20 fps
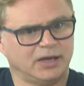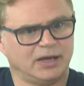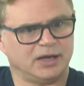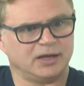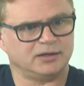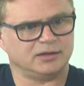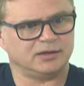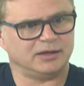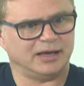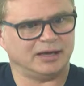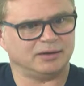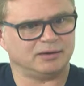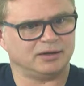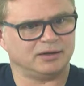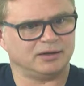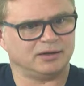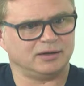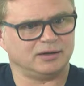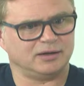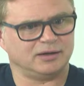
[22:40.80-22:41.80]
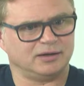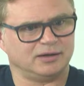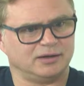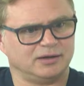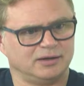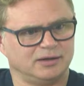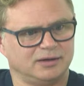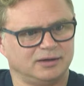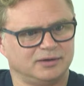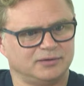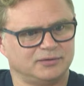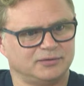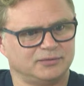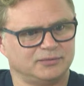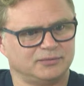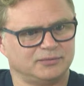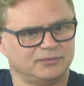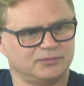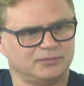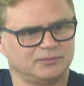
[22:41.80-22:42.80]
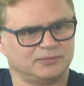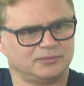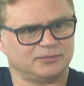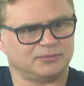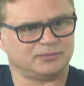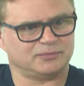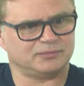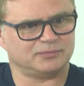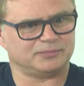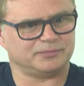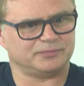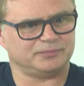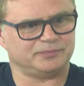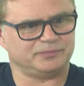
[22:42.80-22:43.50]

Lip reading: or do you have to get your toe in the water?